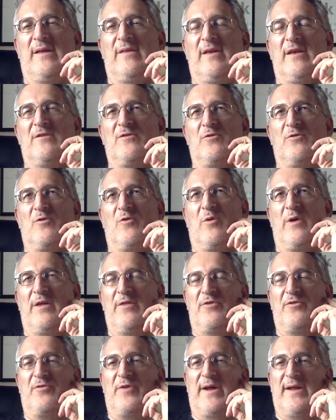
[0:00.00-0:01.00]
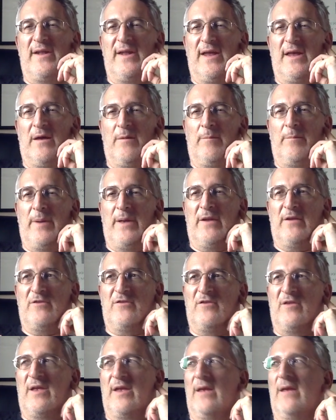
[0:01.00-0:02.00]
They're sort of quite threatening and
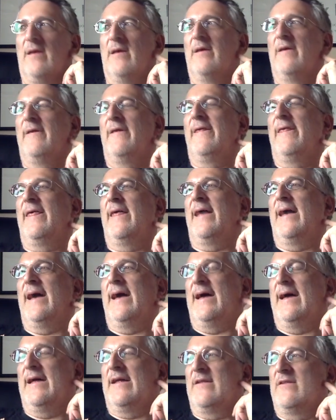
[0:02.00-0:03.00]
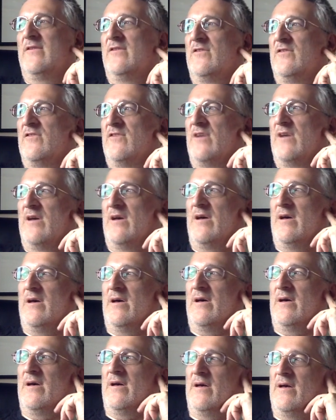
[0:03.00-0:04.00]
menacing, and
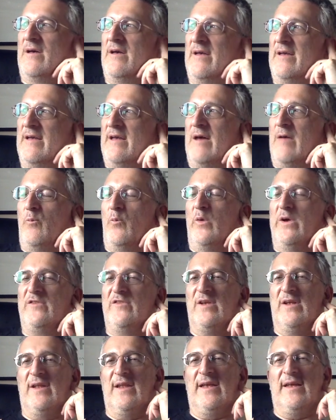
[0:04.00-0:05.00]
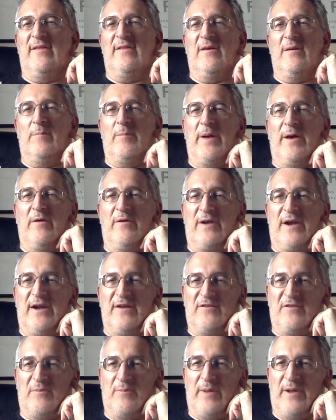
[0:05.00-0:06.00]
uh, unwittingly the male
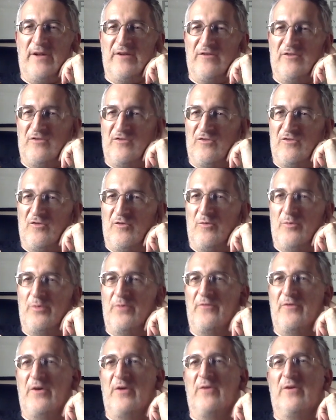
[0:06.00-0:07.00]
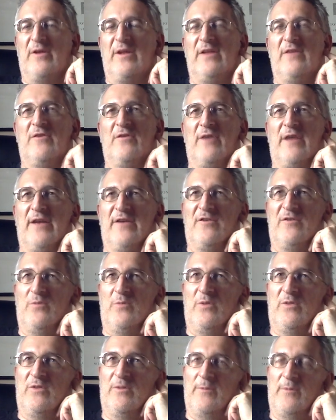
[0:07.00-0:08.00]
character manages to sort of provoke an interaction
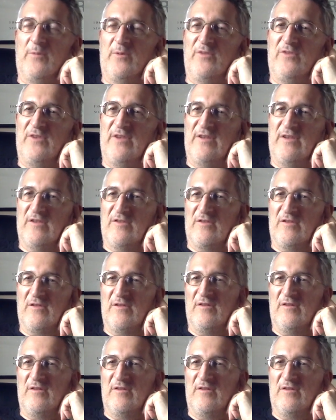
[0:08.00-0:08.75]
with them in which he doesn't